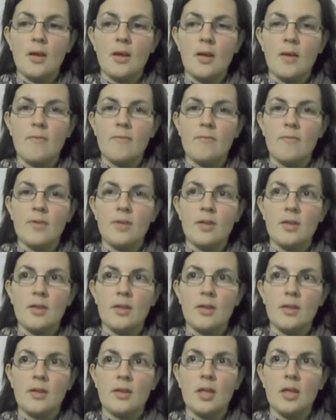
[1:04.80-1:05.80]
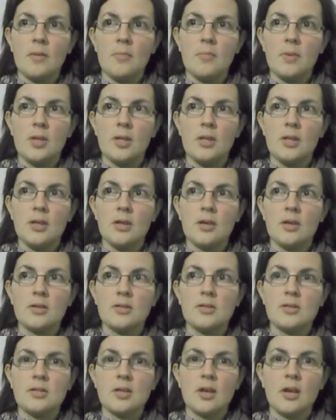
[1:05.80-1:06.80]
and the
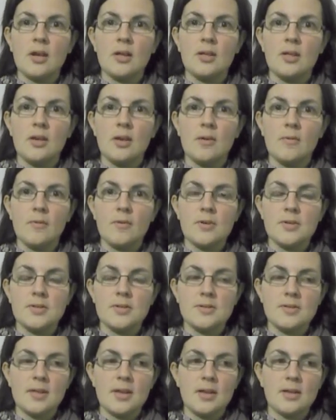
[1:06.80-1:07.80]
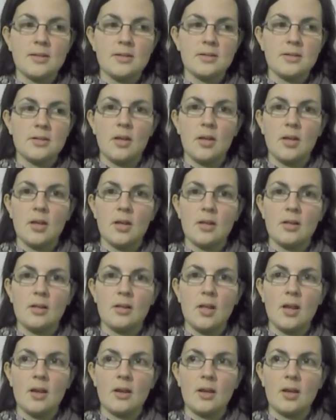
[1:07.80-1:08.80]
immediate idea was that he had
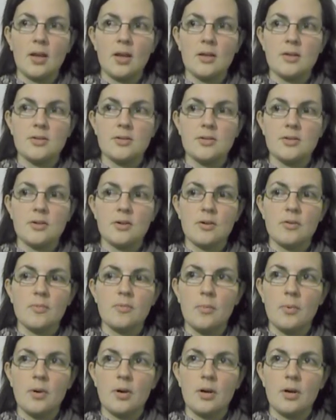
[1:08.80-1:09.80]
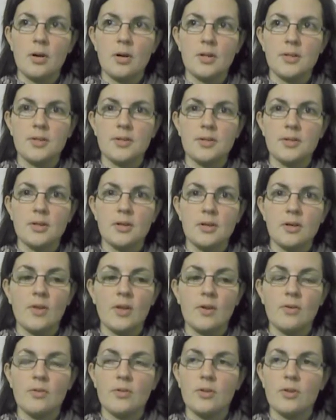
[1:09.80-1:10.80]
lung cancer, but
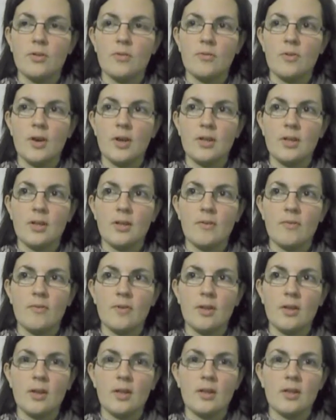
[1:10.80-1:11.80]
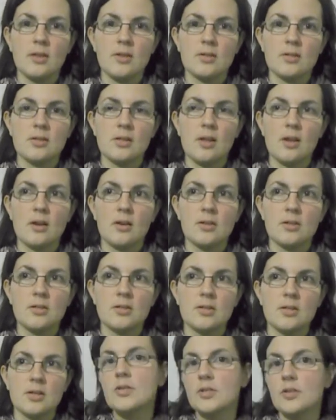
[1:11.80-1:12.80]
they couldn't find anything in his
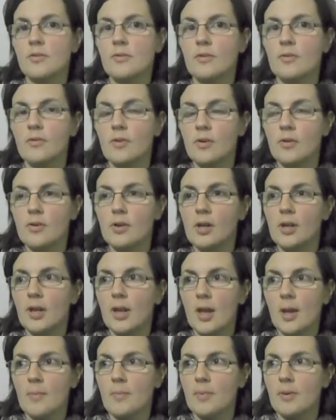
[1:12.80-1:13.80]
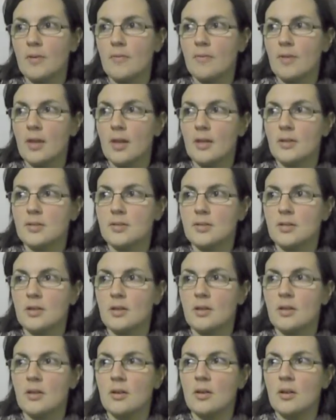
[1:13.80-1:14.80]
lungs. So we were really happy
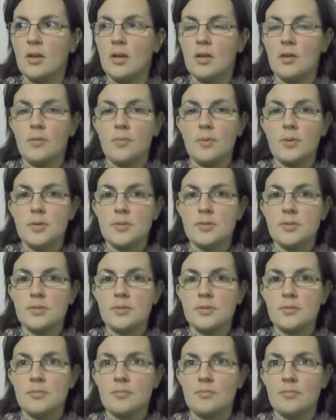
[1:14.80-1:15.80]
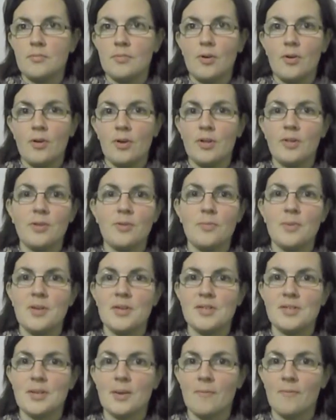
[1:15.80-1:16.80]
that it was going to be
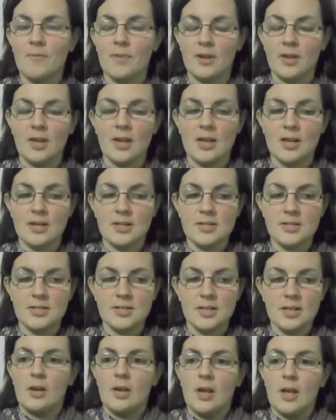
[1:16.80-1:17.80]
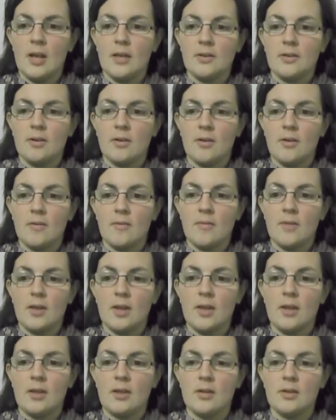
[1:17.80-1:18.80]
something else. Later
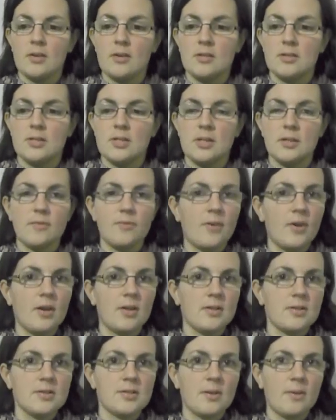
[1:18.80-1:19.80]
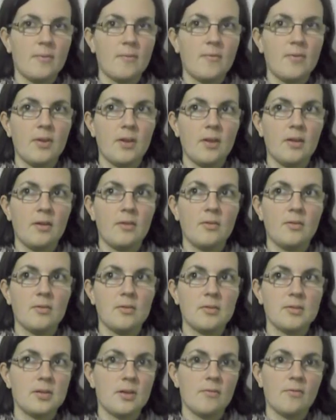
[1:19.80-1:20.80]
they did find something
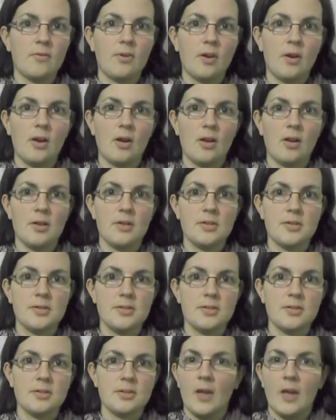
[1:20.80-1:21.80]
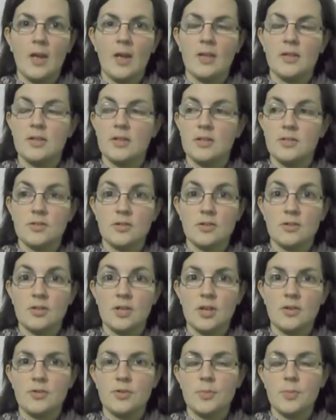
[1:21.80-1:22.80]
somewhere else, and it turned
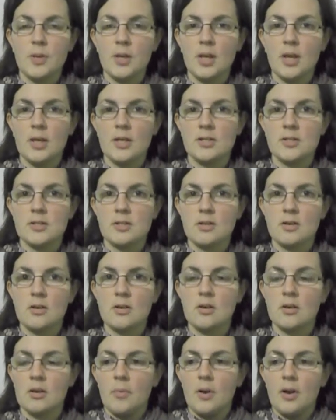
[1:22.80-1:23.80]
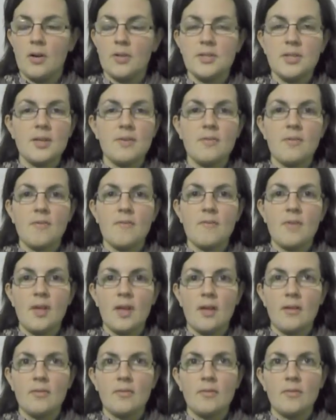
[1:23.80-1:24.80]
out to be cancer. But even
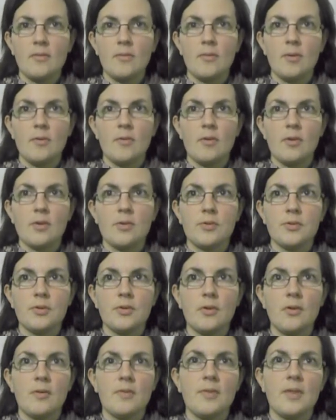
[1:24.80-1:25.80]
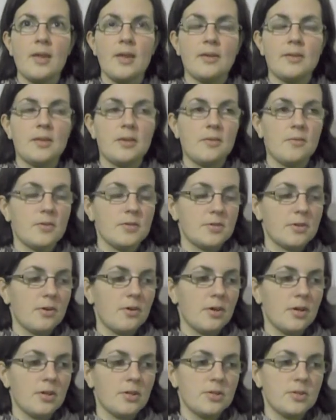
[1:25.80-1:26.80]
then we were told that he was
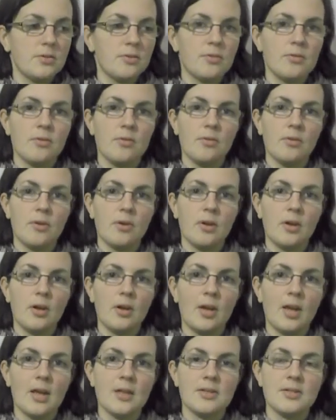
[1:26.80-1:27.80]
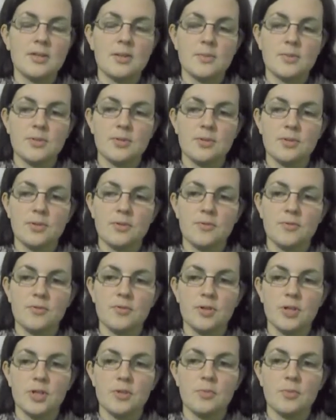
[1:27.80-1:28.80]
going to get some sort of
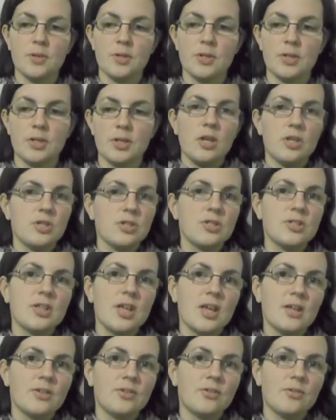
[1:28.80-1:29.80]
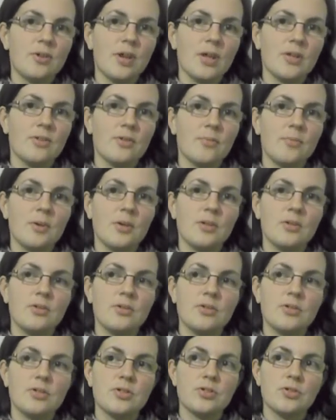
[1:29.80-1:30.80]
treatment. He just had to get a bit
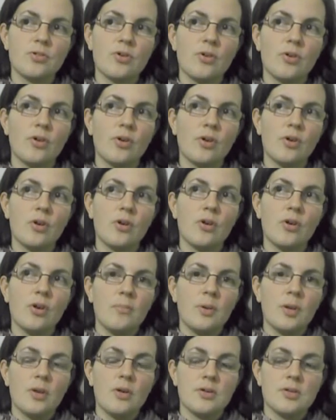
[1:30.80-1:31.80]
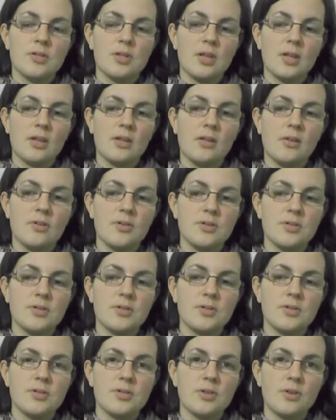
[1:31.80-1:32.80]
stronger because he'd lost
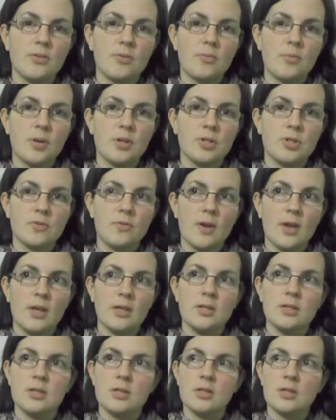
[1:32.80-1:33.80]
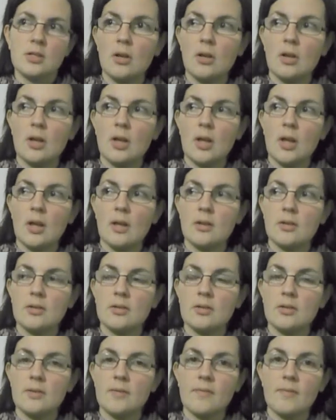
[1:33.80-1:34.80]
so much weight.
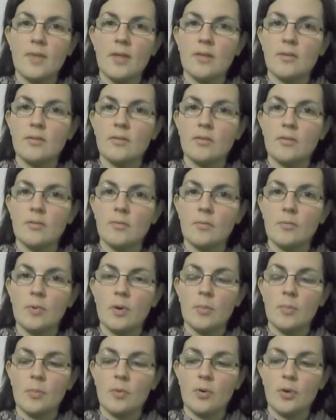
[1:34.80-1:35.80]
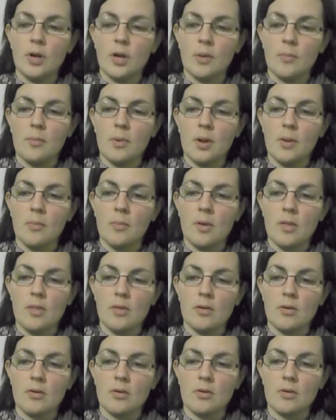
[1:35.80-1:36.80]
And then one morning my
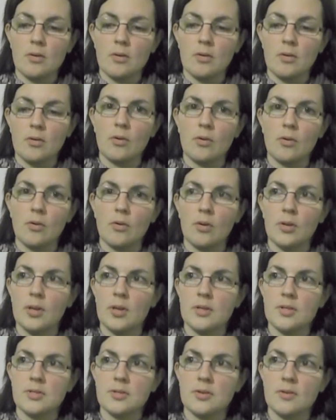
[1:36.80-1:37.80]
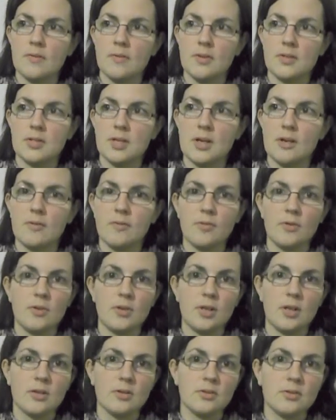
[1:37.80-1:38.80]
mother called us on the telephone
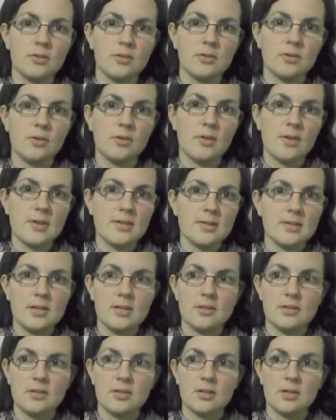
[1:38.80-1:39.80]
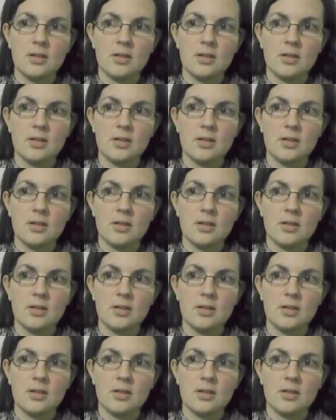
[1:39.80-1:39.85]
and told us that